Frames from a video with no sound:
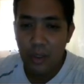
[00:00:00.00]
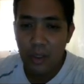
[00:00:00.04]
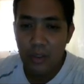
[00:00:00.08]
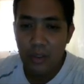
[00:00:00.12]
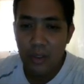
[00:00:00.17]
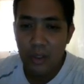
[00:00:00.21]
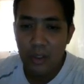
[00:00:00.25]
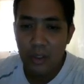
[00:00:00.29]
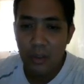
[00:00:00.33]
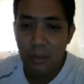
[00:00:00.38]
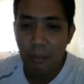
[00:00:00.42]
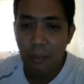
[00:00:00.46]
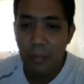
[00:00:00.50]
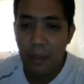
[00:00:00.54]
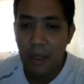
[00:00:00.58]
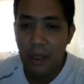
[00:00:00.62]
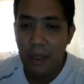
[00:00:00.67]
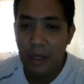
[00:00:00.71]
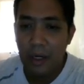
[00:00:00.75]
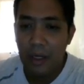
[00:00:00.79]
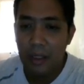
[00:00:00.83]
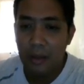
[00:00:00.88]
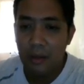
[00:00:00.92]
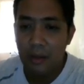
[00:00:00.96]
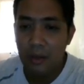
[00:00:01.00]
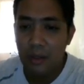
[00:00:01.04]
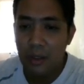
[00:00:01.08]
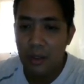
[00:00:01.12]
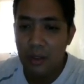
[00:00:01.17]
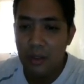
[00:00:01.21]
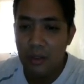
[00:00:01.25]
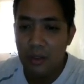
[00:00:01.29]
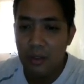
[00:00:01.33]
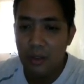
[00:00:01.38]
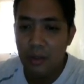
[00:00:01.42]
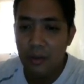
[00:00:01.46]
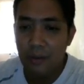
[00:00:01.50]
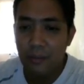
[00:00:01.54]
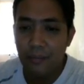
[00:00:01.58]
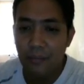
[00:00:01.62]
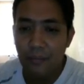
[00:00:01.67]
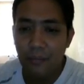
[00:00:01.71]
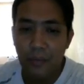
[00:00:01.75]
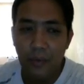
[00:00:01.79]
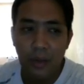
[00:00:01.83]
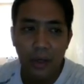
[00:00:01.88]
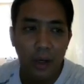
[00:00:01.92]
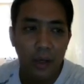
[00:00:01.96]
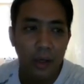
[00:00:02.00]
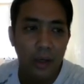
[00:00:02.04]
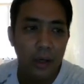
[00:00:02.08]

can just simply cut this, I